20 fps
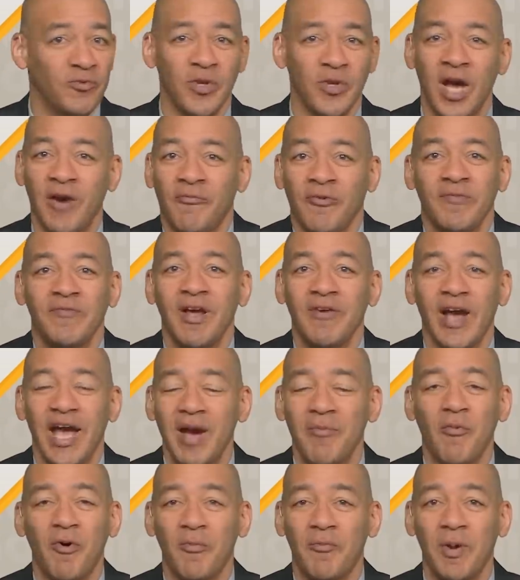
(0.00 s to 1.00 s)
ne- we've never
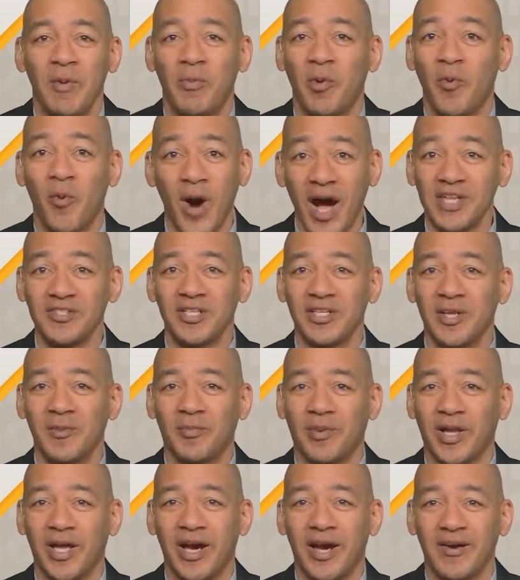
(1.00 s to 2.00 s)
had more people watching
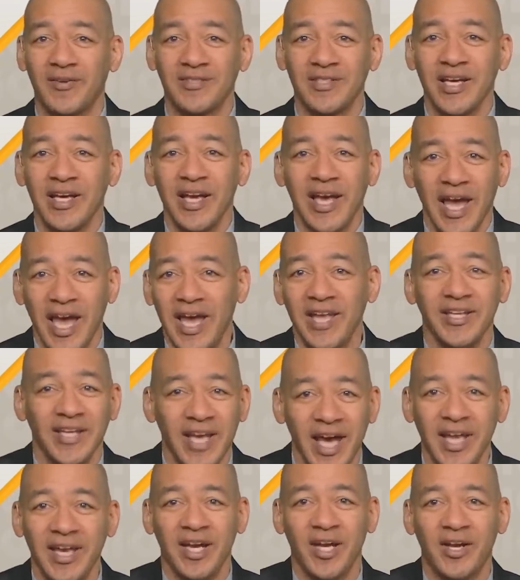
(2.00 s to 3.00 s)
the playoffs. And
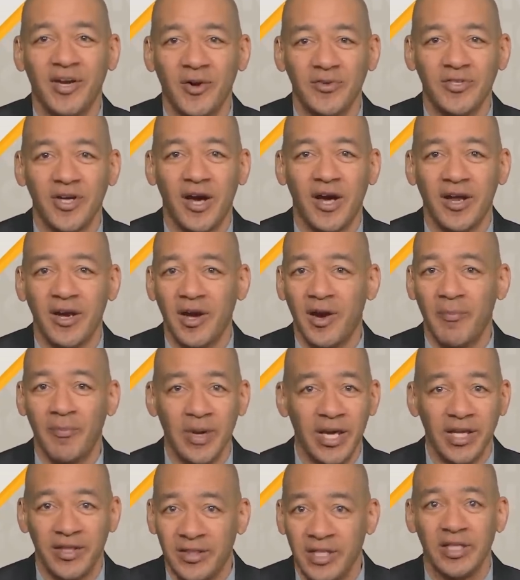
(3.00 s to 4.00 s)
yet it goes on
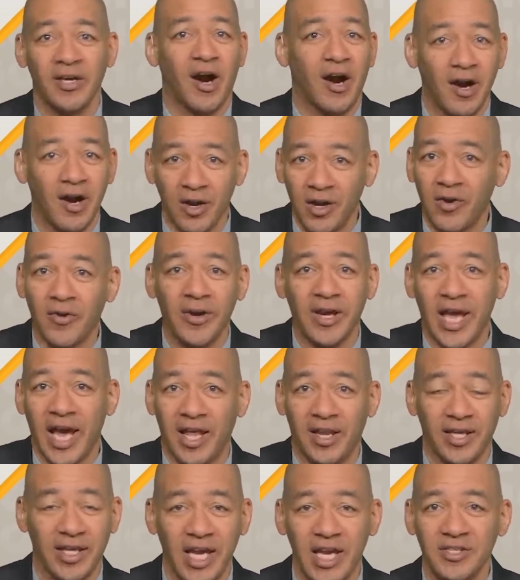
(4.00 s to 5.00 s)
amid the ongoing
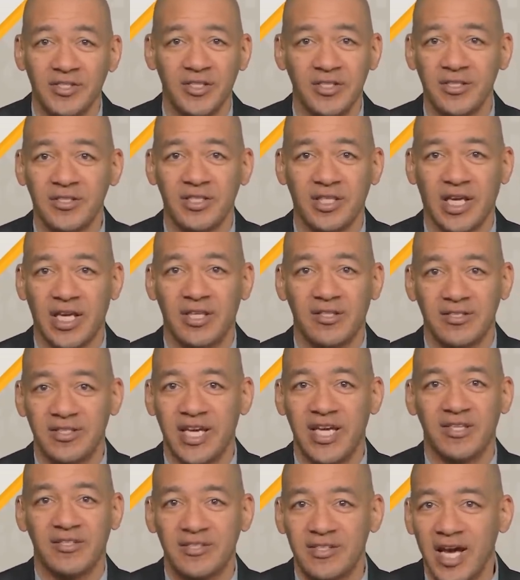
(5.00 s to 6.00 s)
allegations
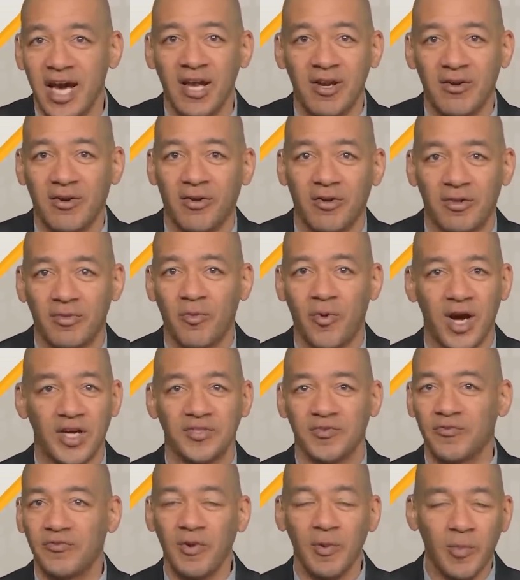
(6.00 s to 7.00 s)
against Dan Snyder, owner of the
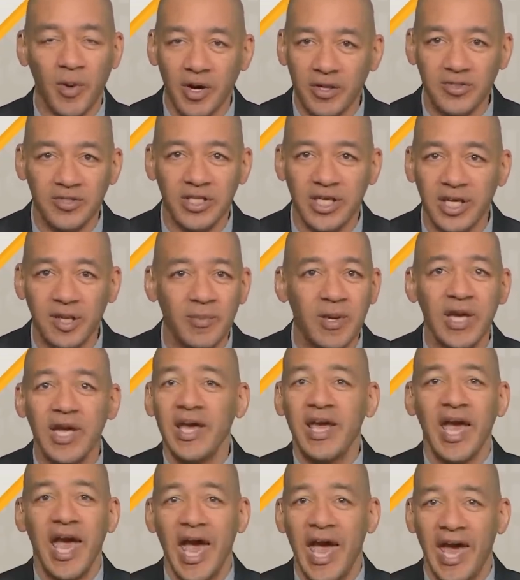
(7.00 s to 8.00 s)
Washington football team,
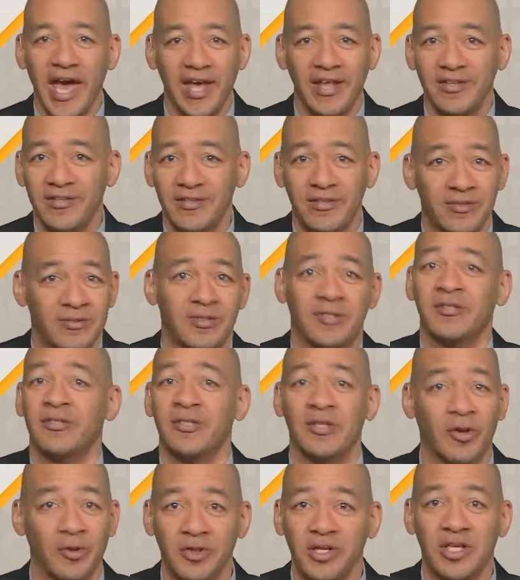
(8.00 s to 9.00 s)
and the,
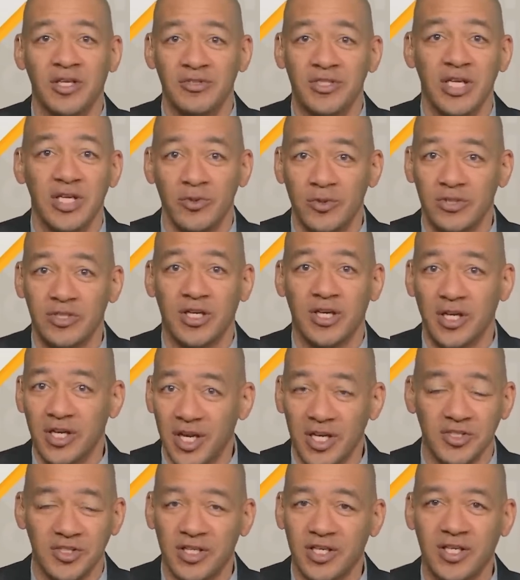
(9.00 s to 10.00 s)
you know the continuous
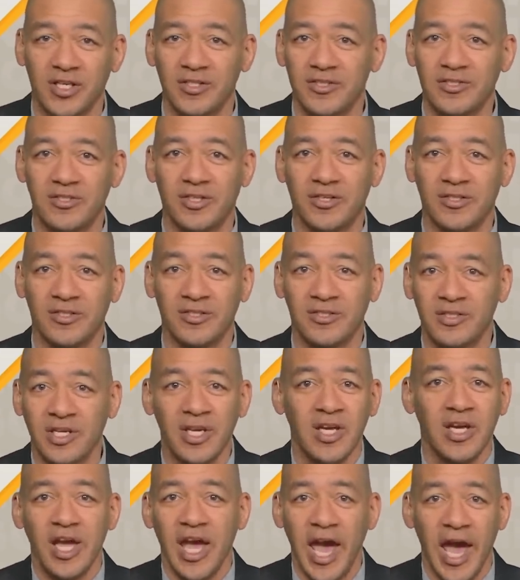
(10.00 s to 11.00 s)
concussion concerns,
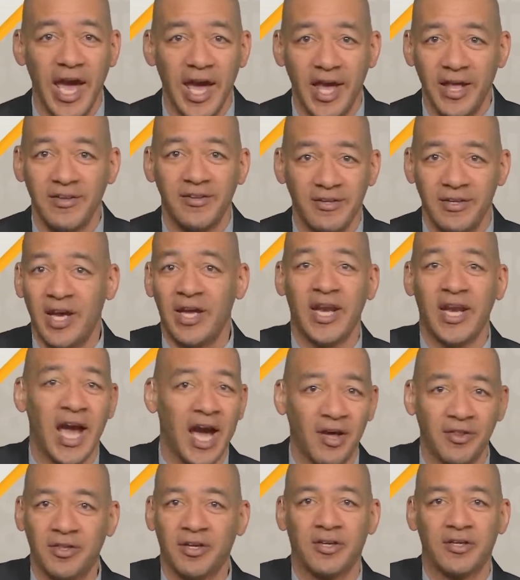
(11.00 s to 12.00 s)
and
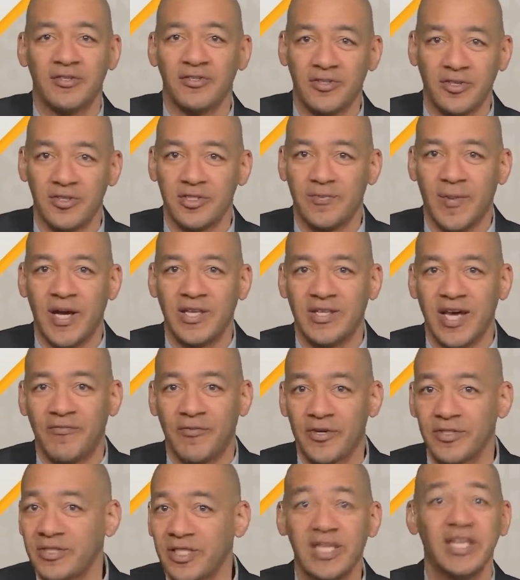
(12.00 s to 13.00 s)
now the concerns about
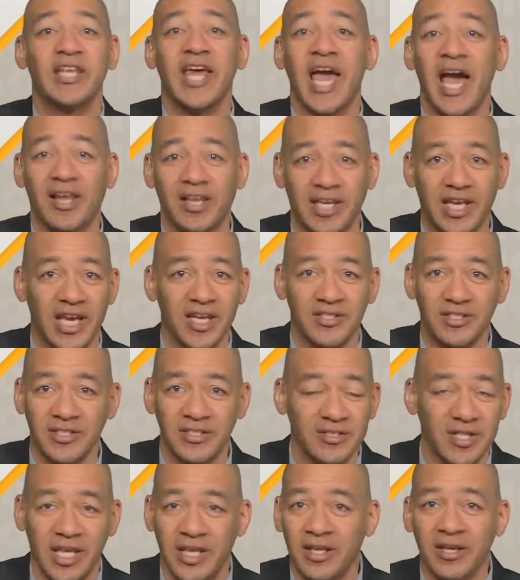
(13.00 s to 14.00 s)
diversity and the
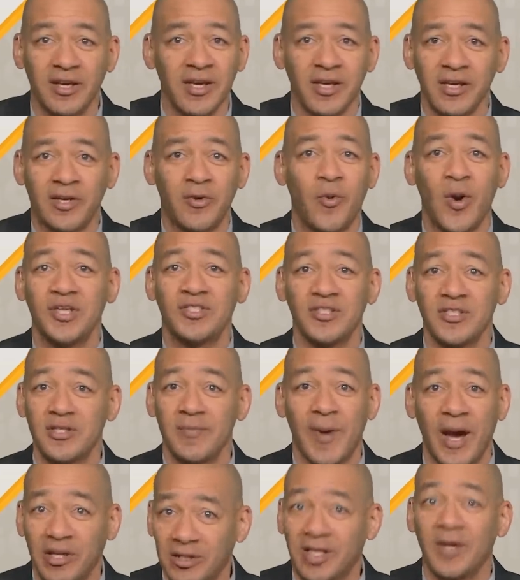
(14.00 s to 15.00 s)
allegations and the
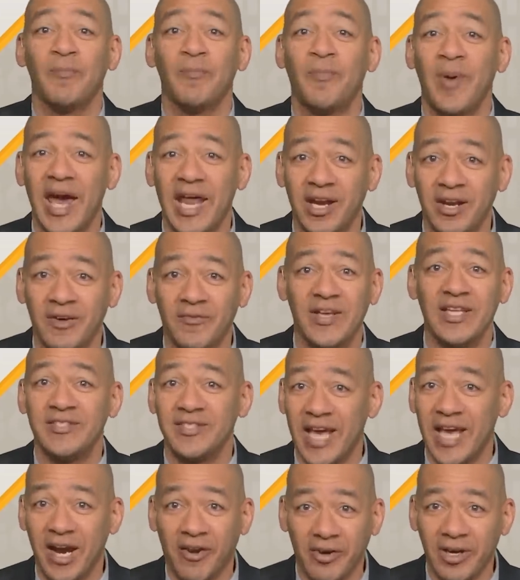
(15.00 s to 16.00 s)
questions about competitive
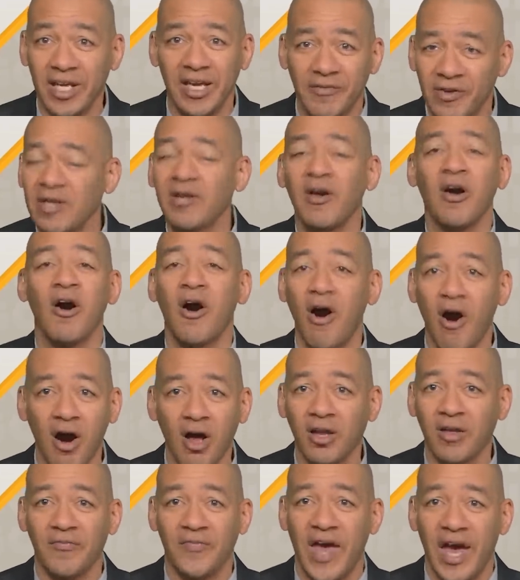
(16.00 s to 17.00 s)
integrity, even
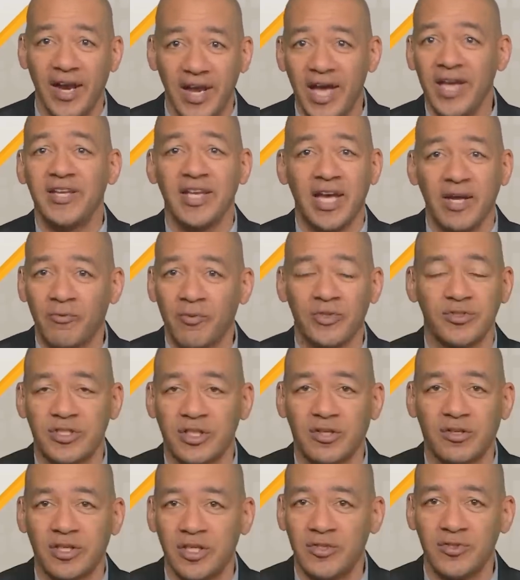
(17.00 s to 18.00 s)
all of that. And yet we're
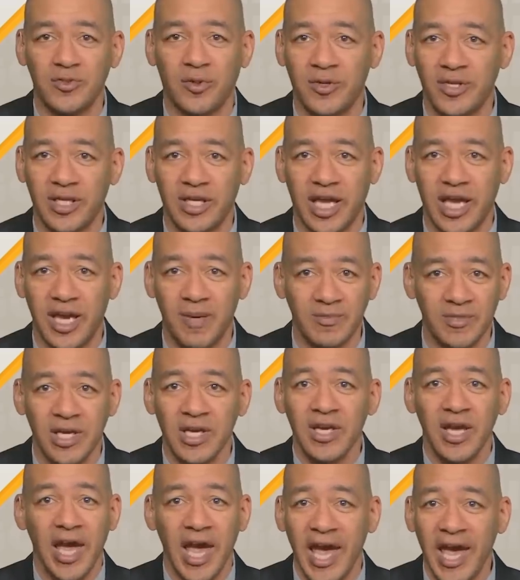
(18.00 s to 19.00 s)
still enjoying the games.
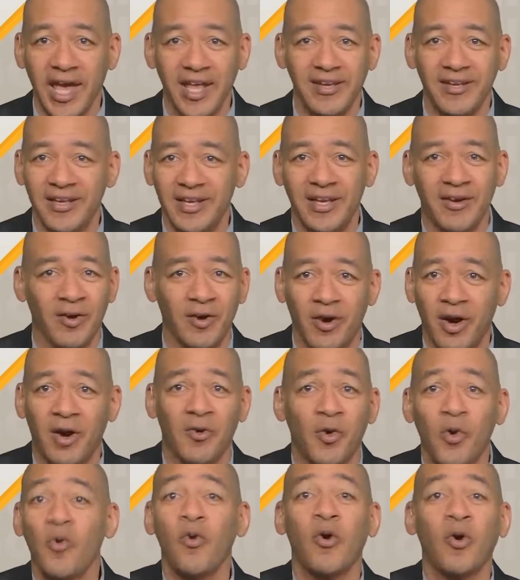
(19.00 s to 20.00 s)
And uh,
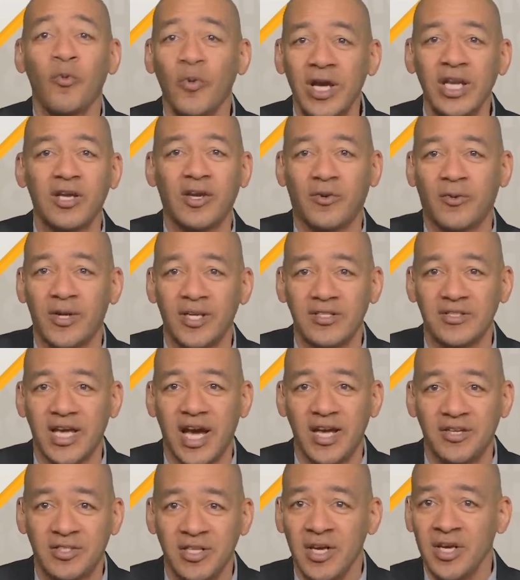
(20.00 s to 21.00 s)
who are we to
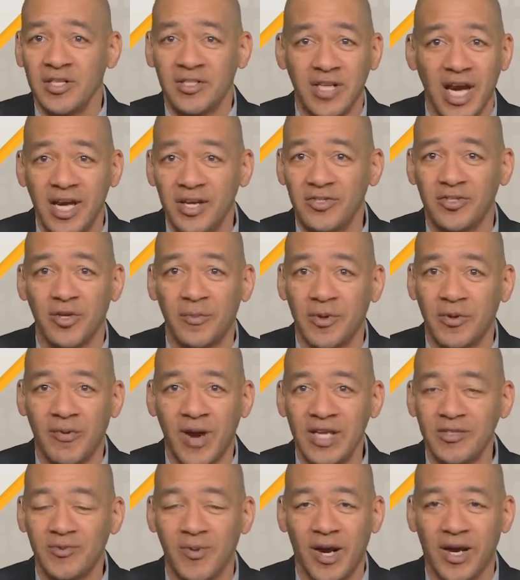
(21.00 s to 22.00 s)
criticize China's human
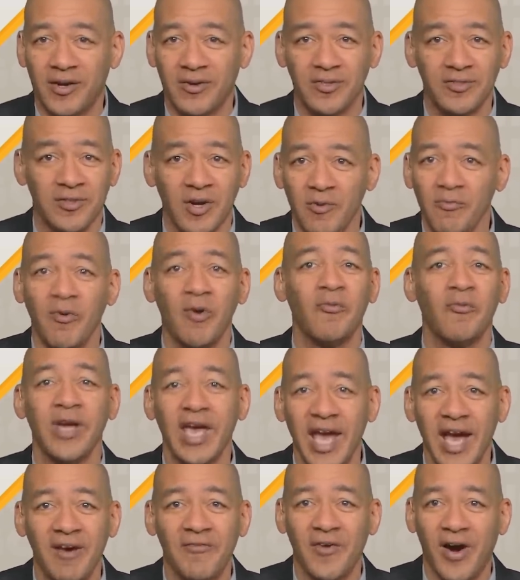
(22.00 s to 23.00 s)
rights records when
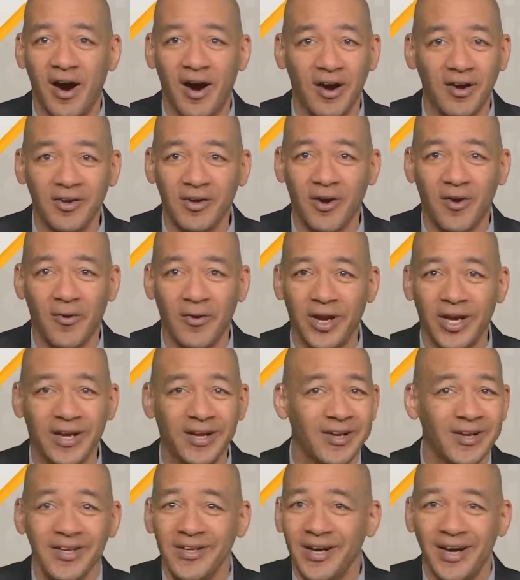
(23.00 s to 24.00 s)
we have
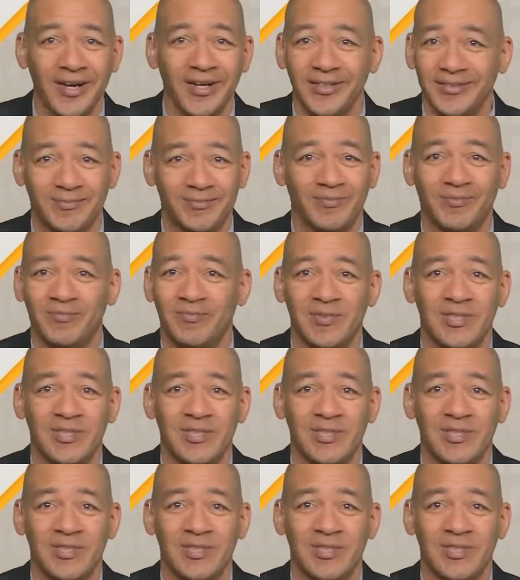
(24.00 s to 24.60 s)
ongoing uh,